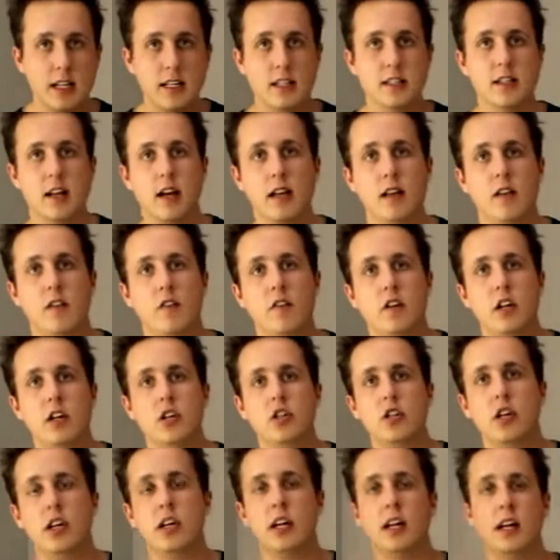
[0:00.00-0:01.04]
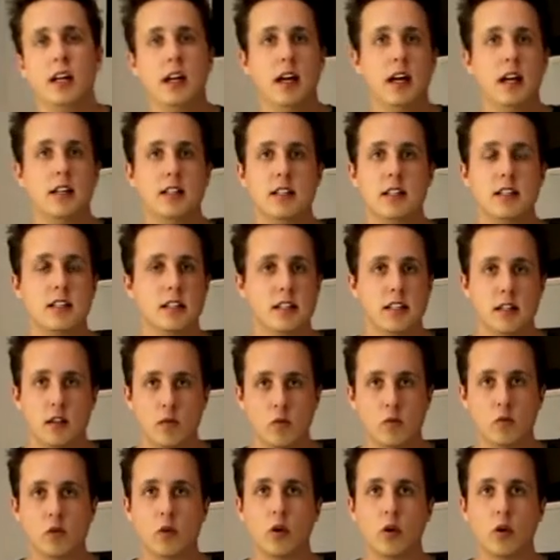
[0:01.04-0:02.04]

inside the fish in case it's eaten